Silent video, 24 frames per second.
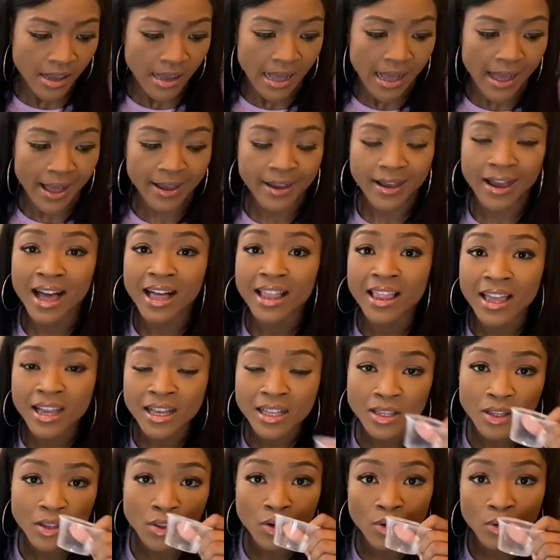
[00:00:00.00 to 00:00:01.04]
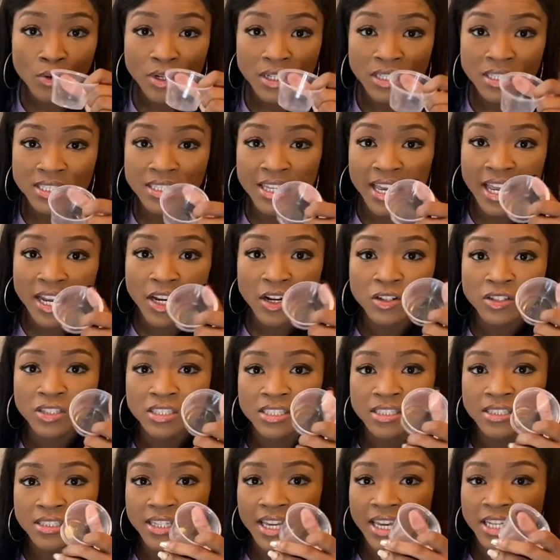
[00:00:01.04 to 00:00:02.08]
I got like a little container just
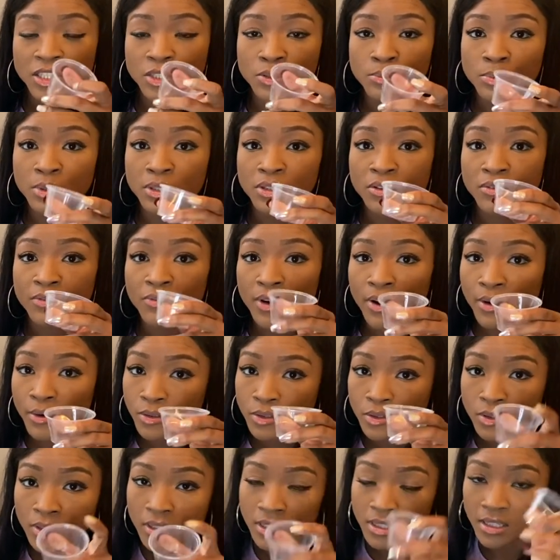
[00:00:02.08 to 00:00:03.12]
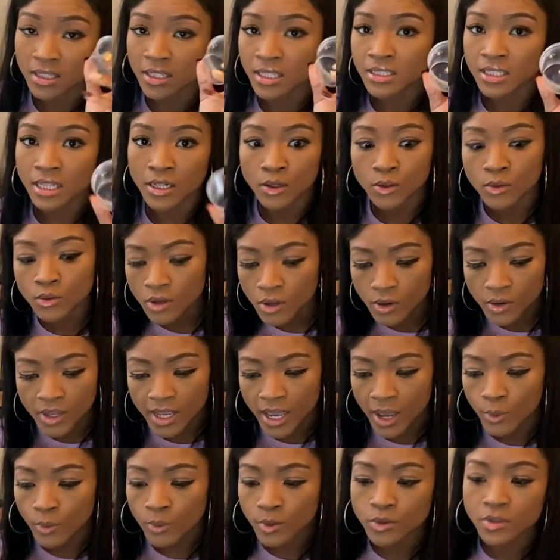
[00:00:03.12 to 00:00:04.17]
in case you put the fragrance oil in this. I don't know
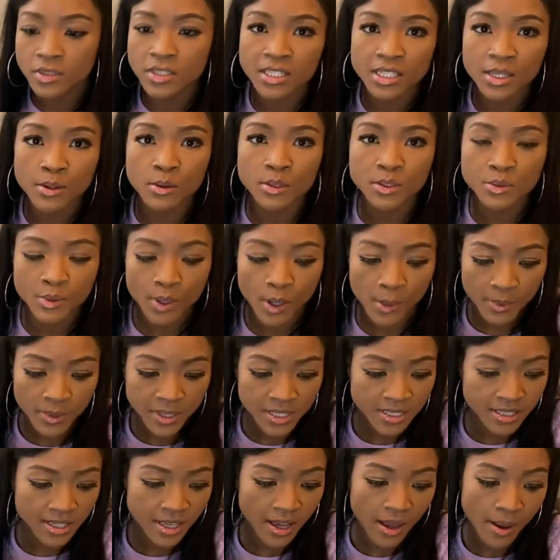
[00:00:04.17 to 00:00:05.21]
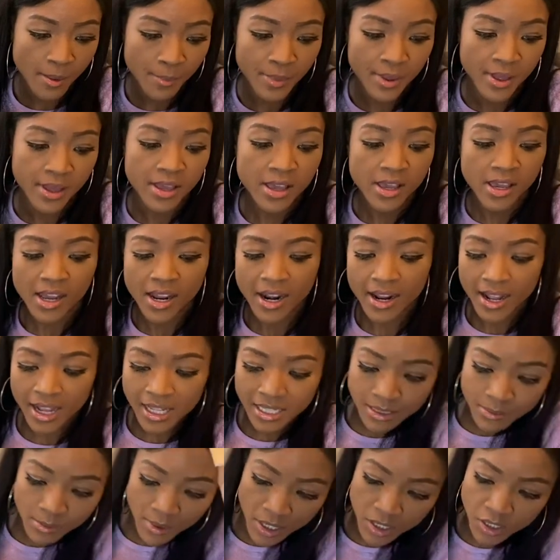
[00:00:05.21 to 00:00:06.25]
yet. We'll see once we open this up. I got
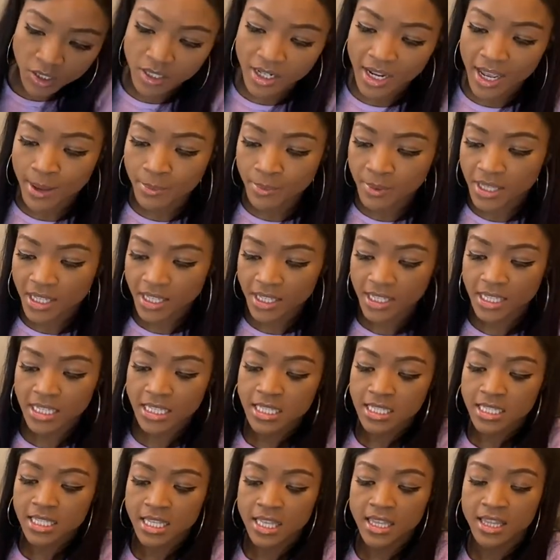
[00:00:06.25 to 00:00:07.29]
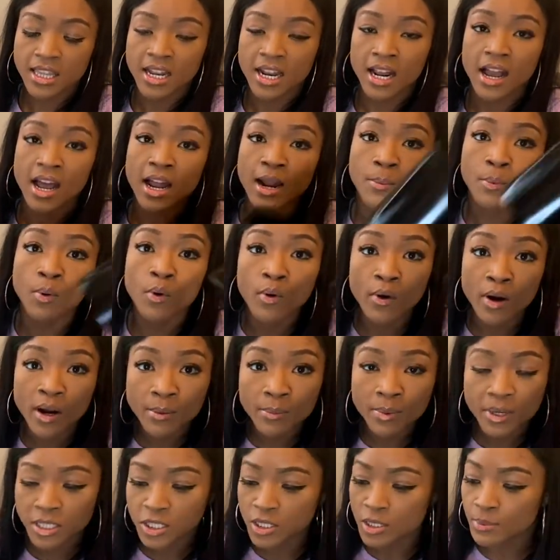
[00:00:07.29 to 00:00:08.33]
some extra napkins and then I got a pouring
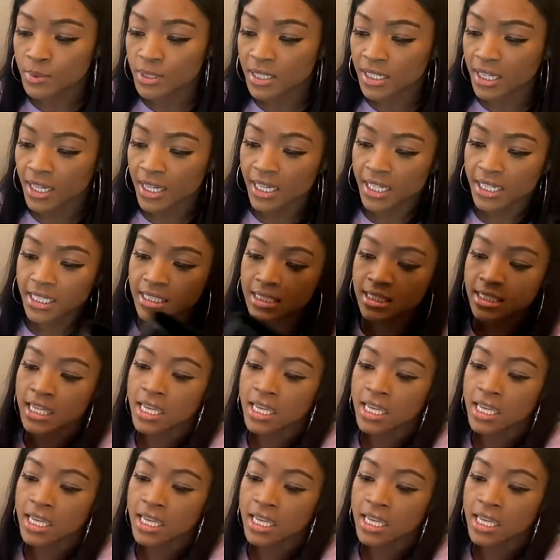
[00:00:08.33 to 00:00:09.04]
pitcher because